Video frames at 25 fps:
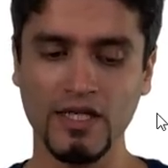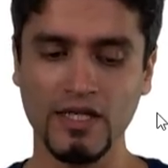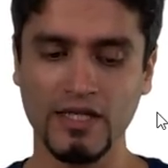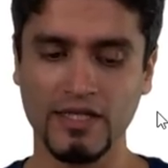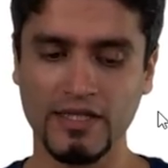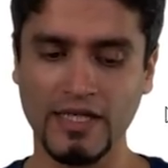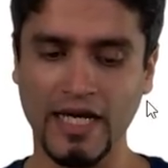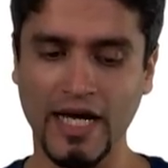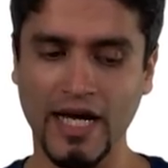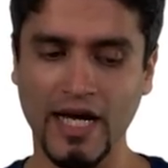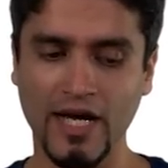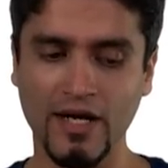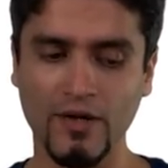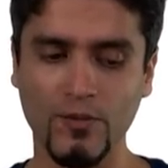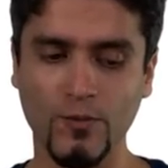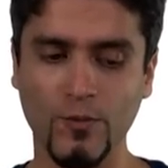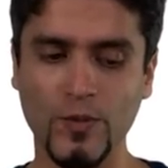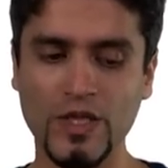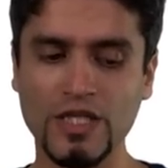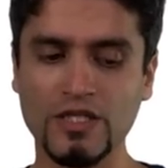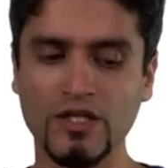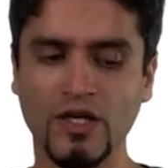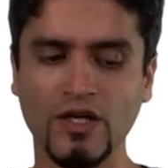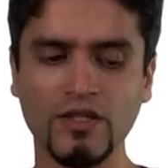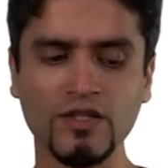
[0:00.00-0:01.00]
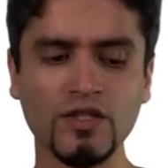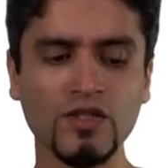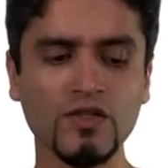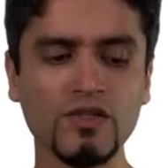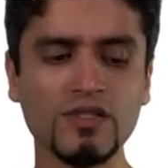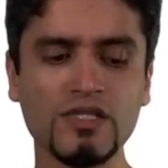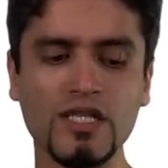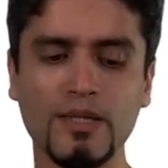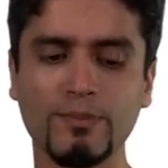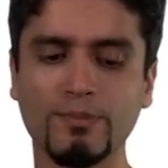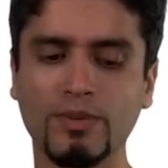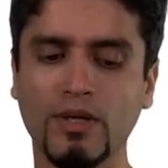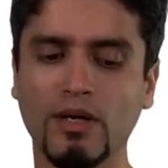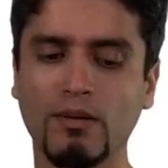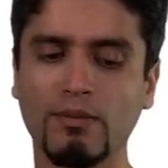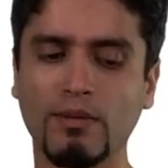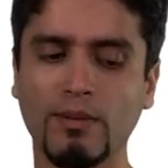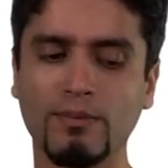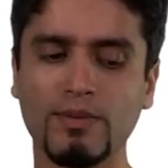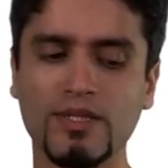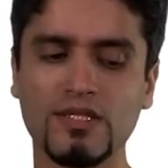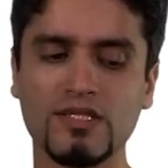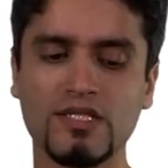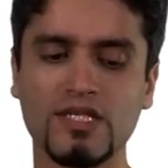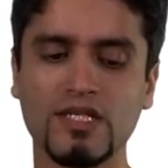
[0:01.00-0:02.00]
Now, we don't use the
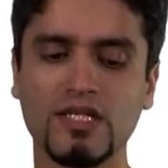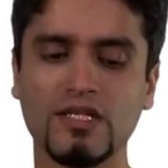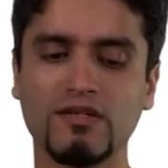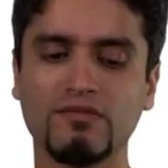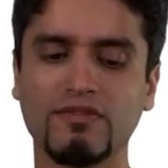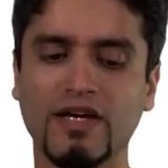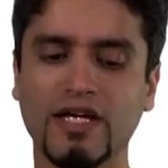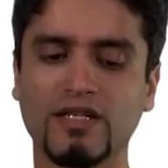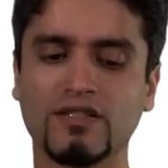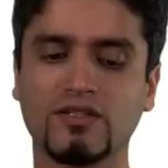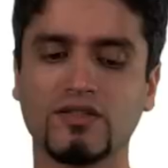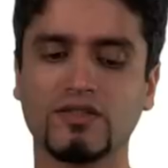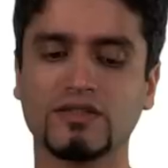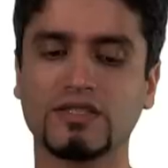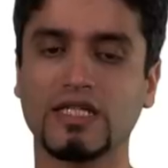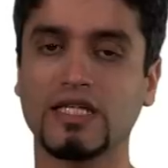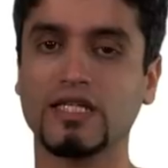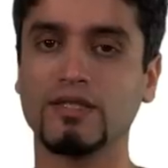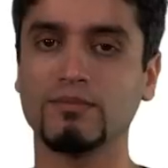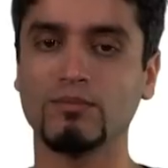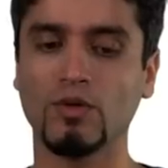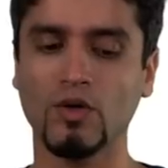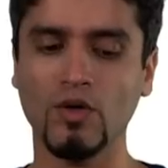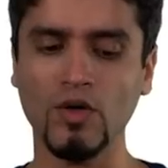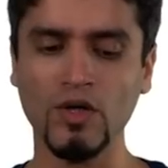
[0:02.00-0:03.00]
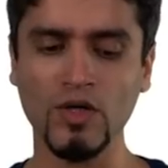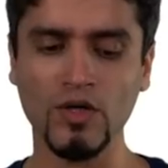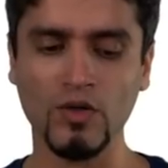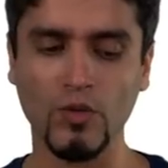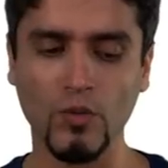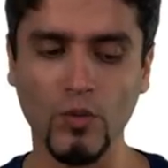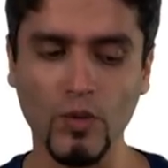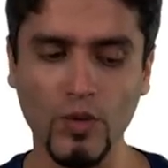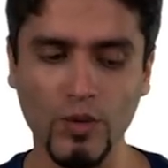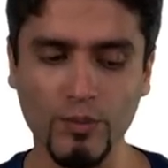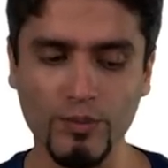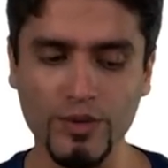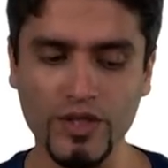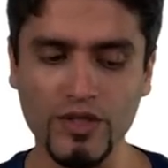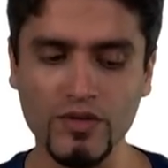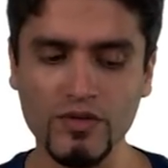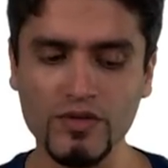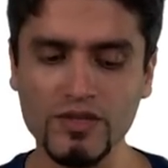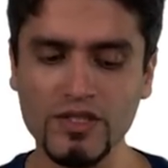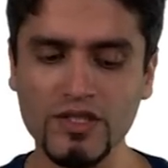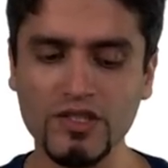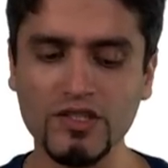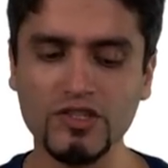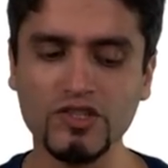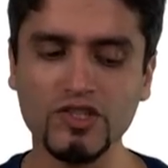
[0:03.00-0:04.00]
probability vectors anymore. We'll be
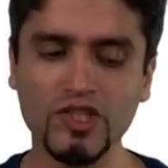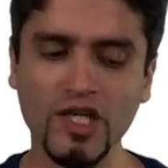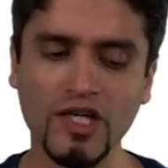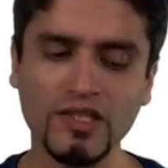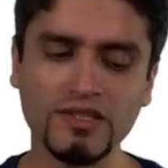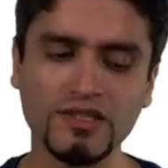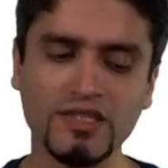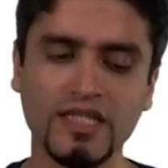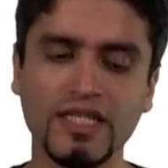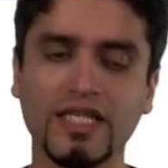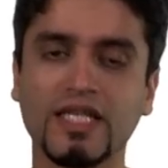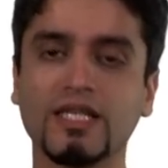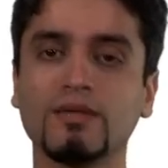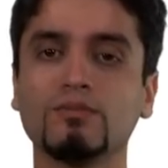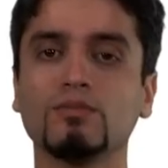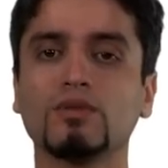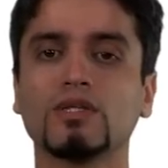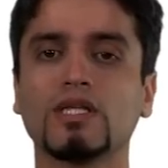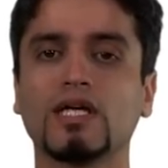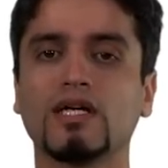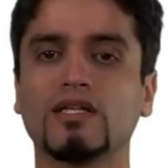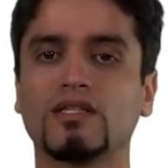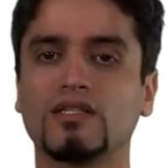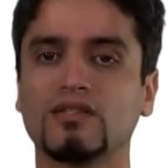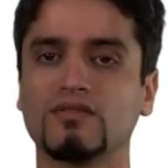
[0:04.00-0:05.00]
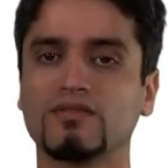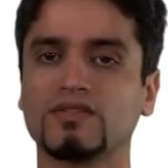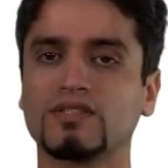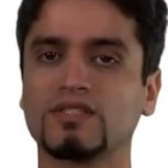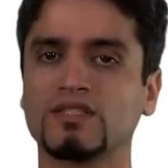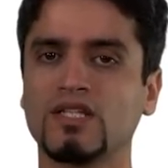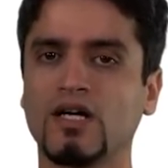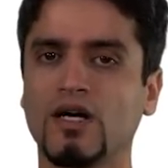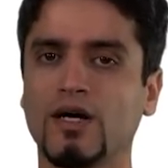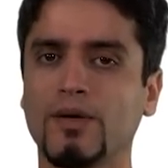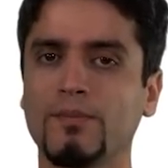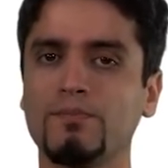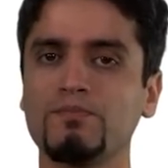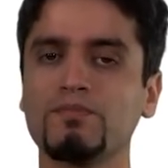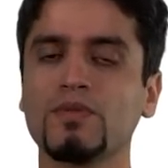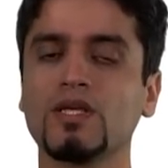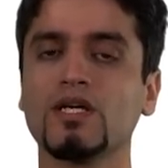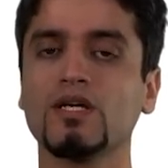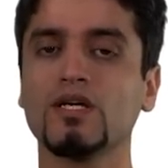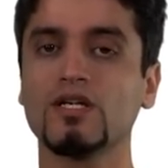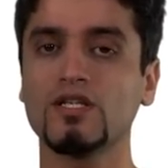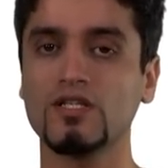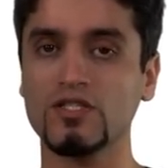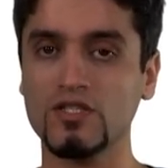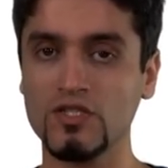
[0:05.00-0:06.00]
using just the cumulative sum
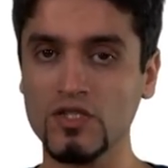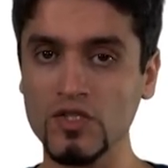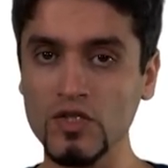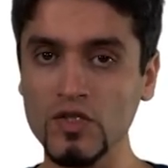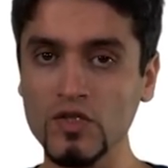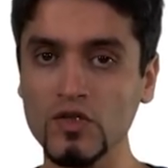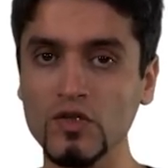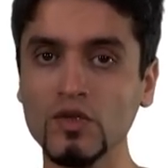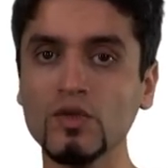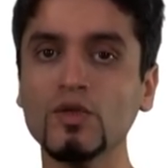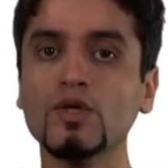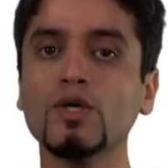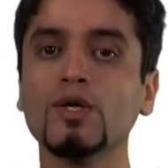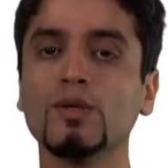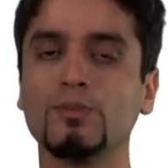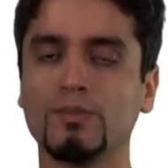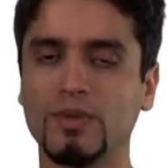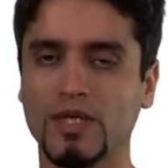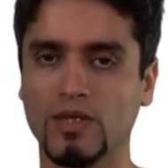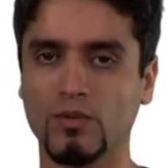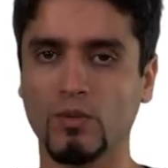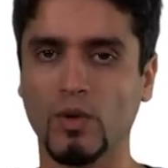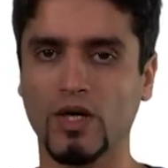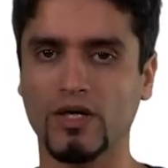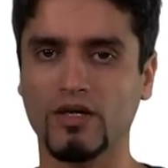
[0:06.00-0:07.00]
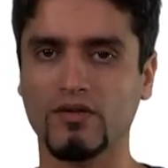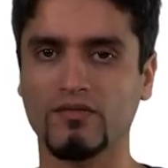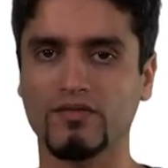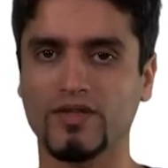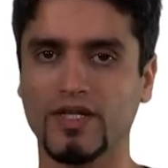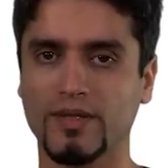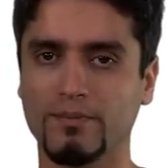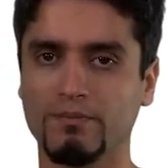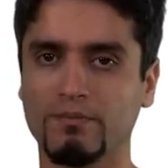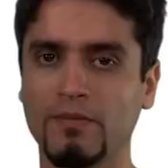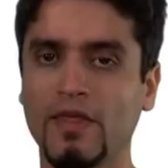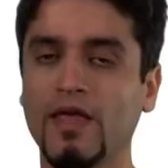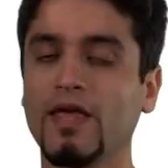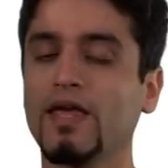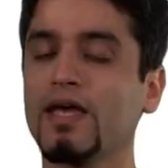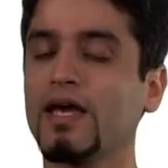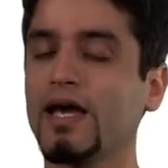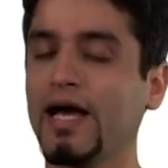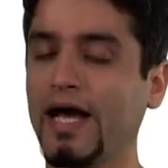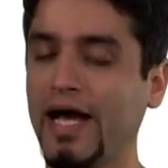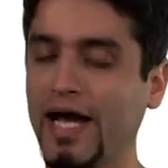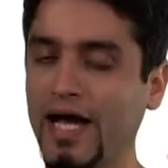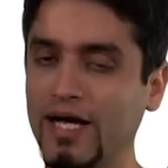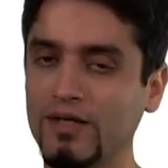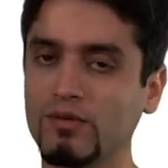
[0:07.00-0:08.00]
to pick one of them.
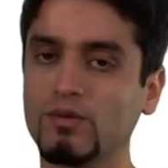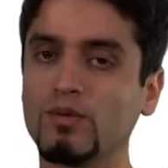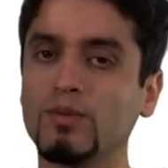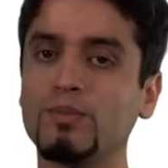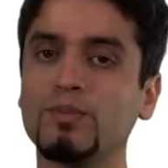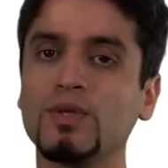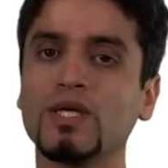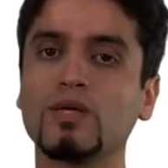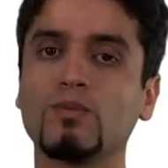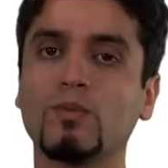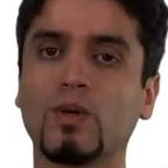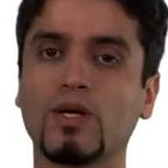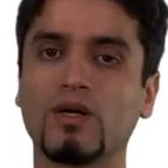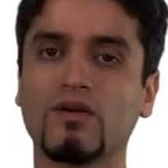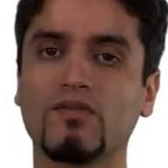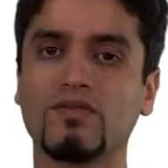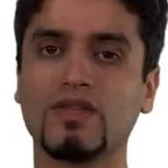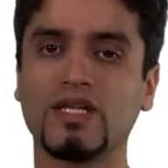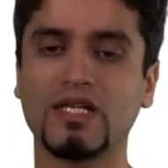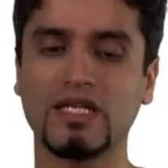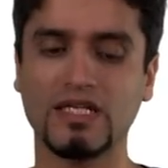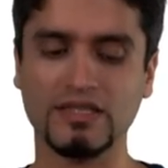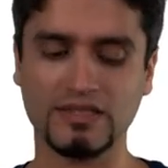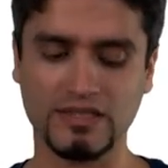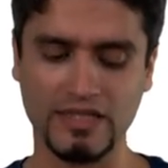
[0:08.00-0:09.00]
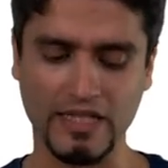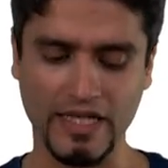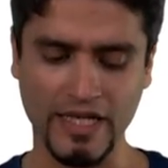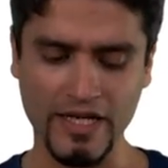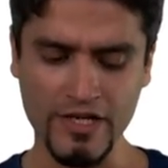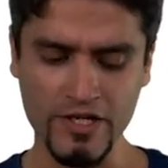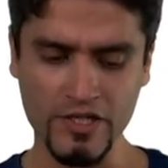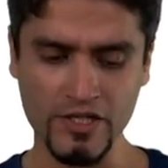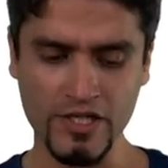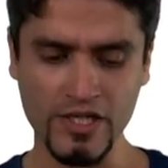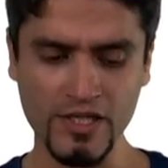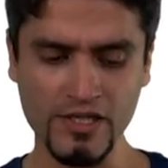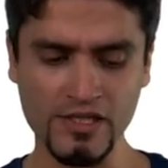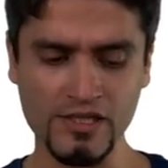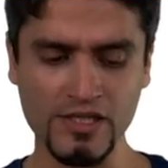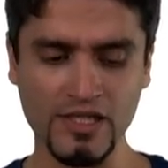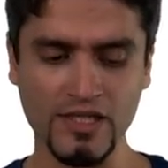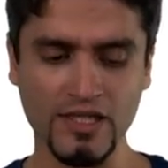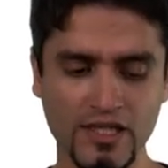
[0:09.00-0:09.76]
How do we pick one of the destinations?